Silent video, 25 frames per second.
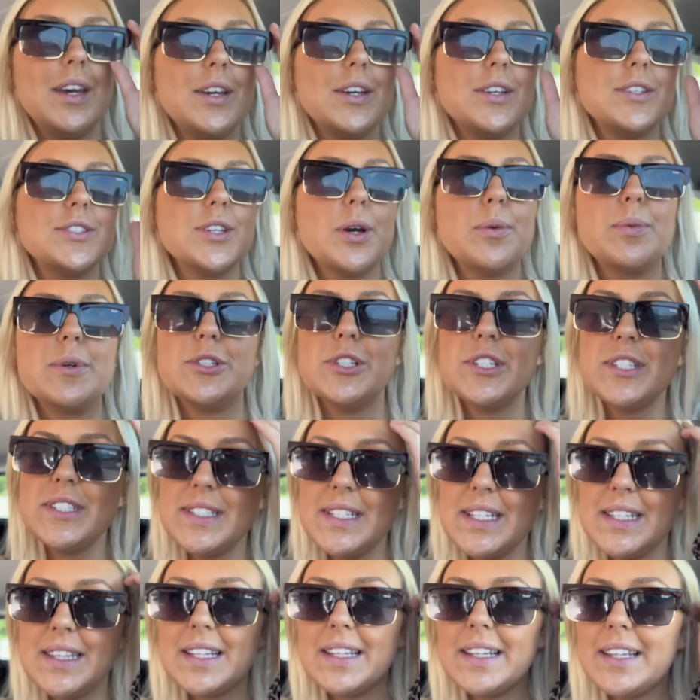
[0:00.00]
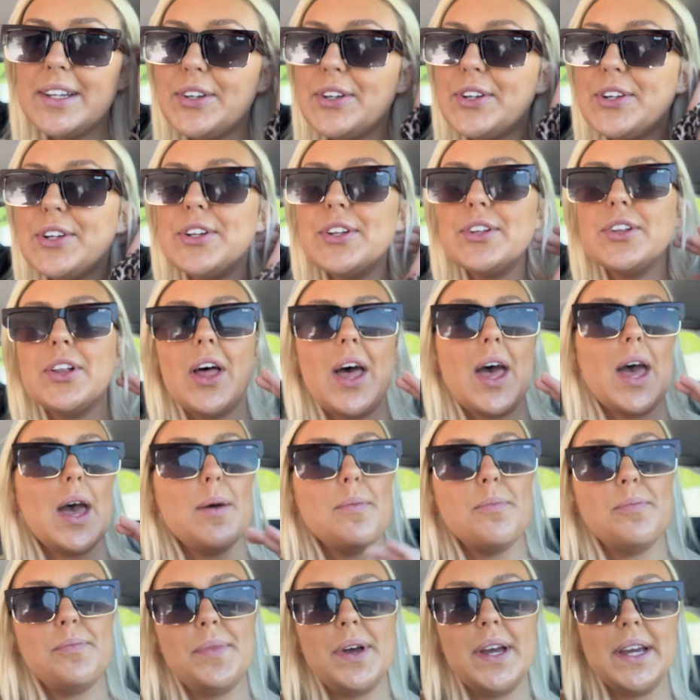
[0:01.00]
So we just did the little
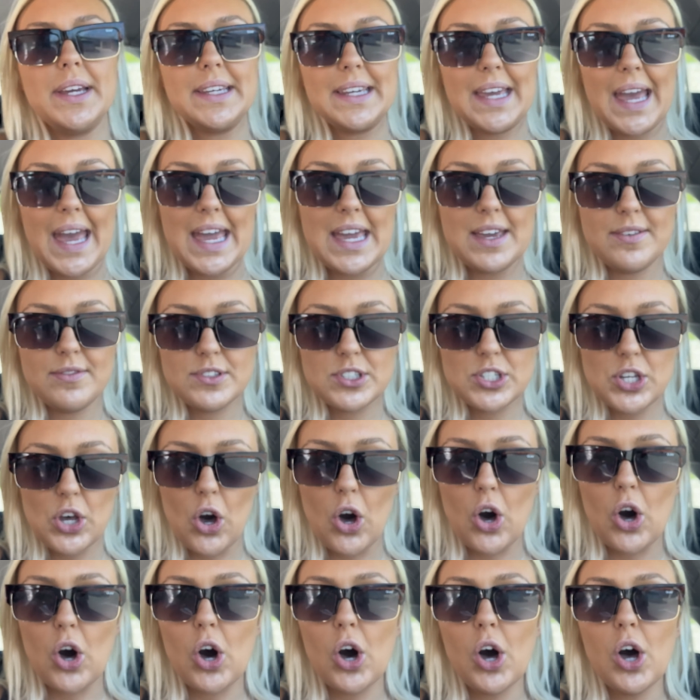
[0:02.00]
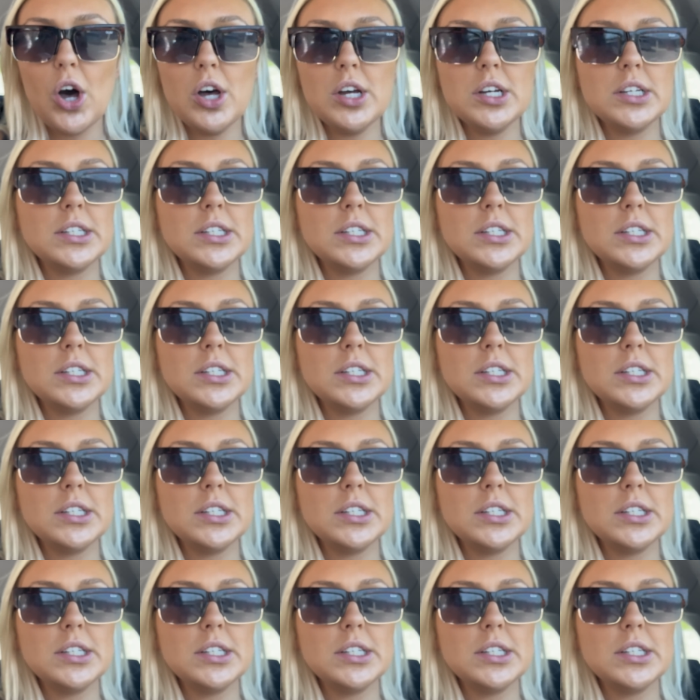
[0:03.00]
cave tour